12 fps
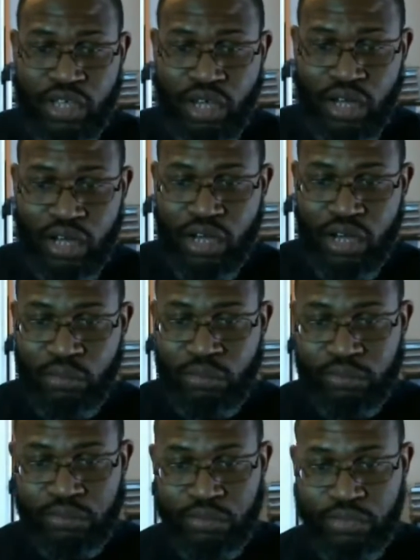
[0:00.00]

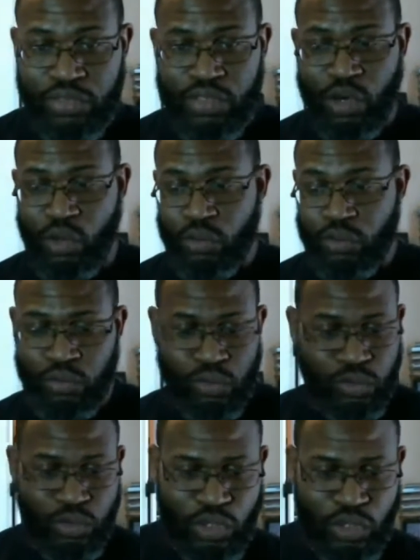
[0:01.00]
You know,
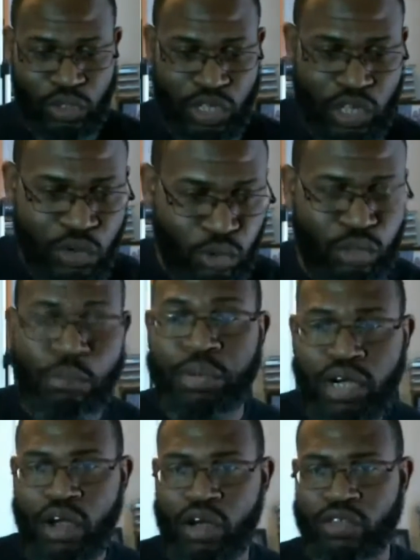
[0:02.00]
he wrote the
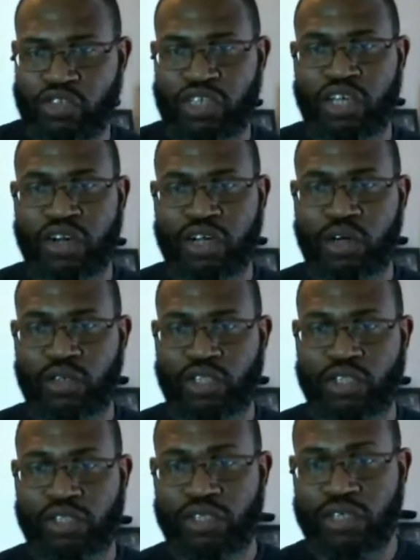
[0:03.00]
book on sneaker
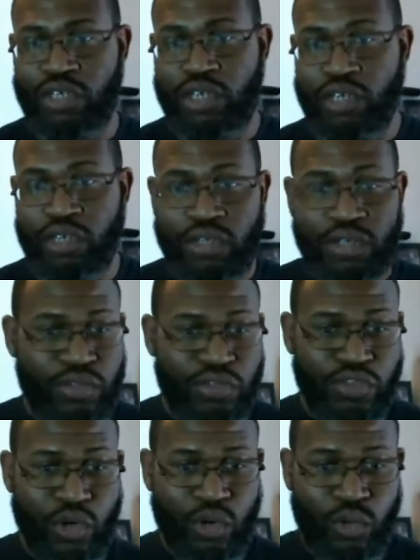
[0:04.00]
culture.
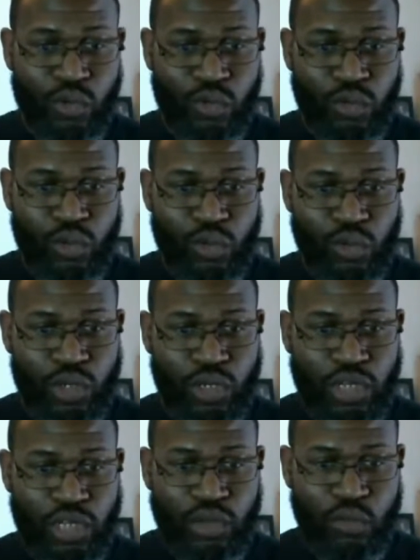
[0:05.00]
So
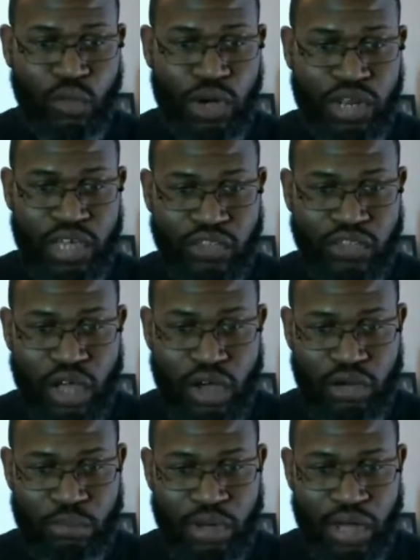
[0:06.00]
what he's
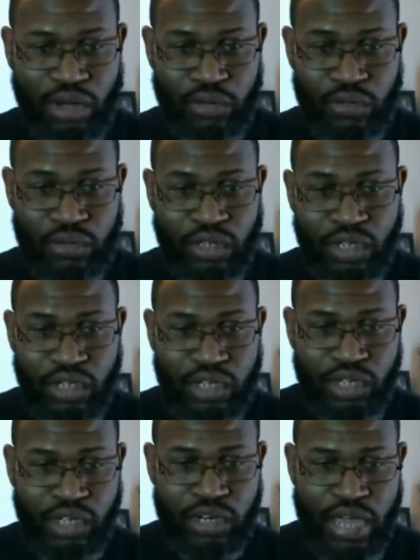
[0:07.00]
talking about
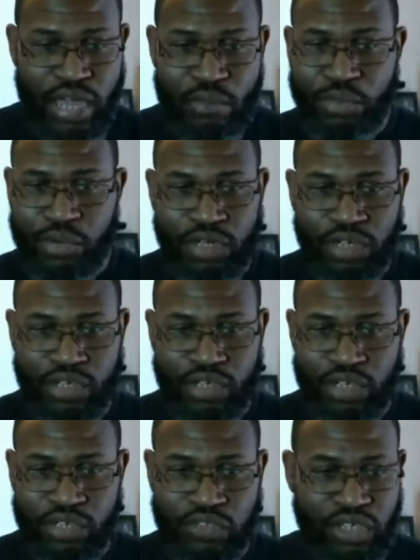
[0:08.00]
in that book
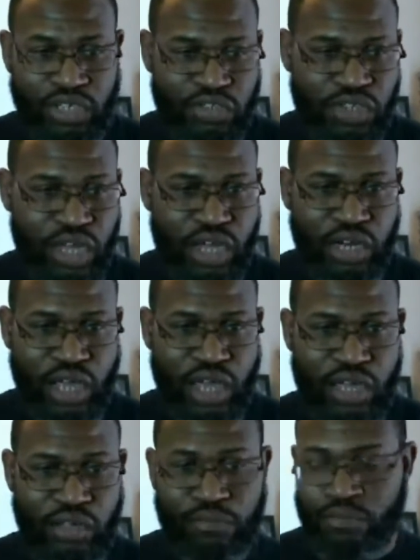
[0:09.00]
is he's saying,
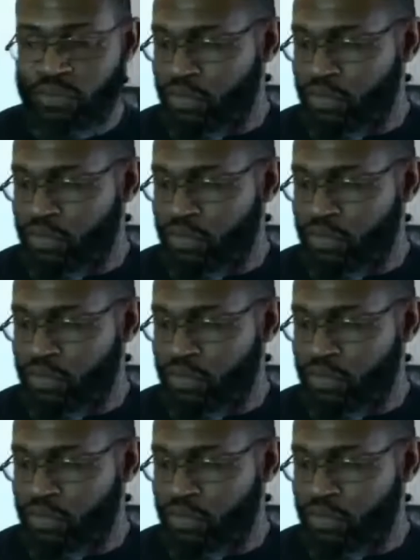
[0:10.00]
hey,